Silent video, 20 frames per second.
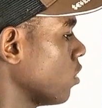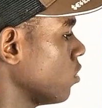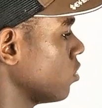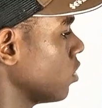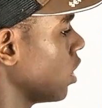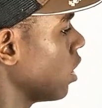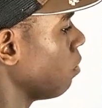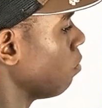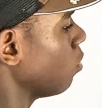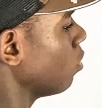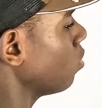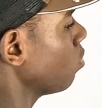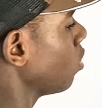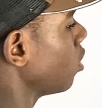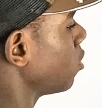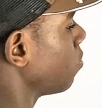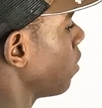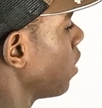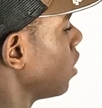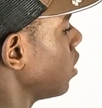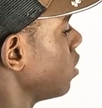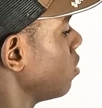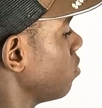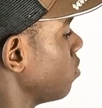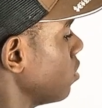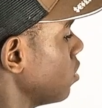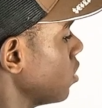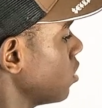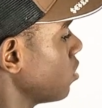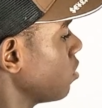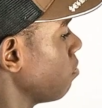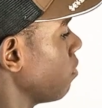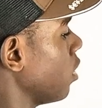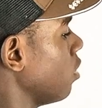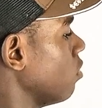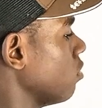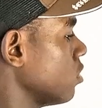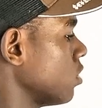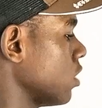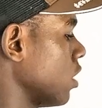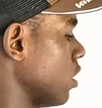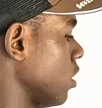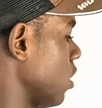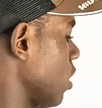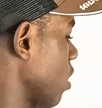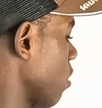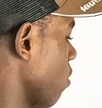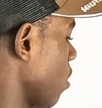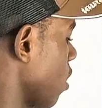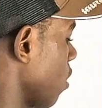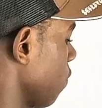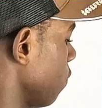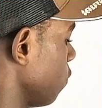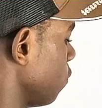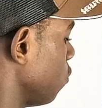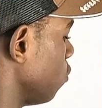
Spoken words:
So now I'm going to expand this with this minus, and then I'll have